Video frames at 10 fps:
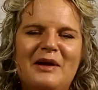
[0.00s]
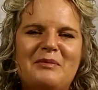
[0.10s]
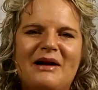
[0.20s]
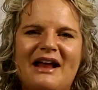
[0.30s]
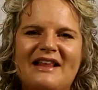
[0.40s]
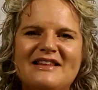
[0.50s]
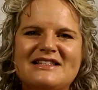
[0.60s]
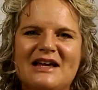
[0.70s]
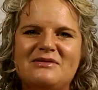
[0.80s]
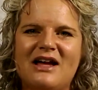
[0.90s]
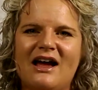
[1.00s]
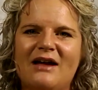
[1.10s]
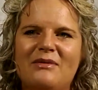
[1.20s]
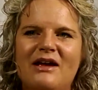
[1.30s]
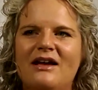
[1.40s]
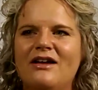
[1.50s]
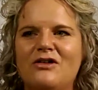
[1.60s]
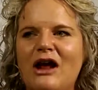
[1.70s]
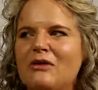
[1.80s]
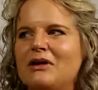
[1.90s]
But at the same time,
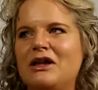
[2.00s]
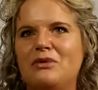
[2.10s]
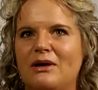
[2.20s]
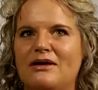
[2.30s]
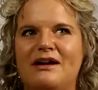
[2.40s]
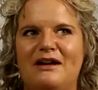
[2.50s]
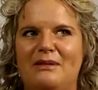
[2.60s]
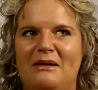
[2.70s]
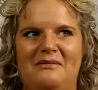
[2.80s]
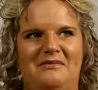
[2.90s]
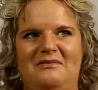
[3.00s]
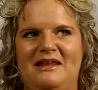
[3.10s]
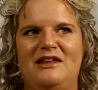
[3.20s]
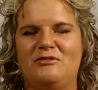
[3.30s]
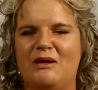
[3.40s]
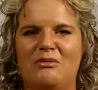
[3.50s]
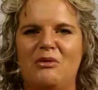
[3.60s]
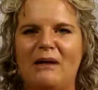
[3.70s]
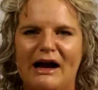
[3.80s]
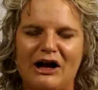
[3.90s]
we're not really worried about these
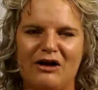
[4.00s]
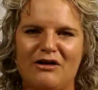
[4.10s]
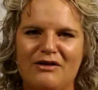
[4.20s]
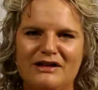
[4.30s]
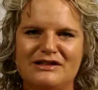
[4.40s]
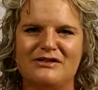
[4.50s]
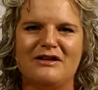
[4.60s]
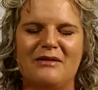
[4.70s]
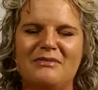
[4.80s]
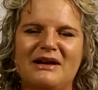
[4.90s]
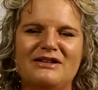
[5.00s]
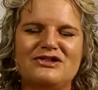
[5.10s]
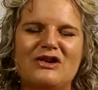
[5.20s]
people back here or these other companies.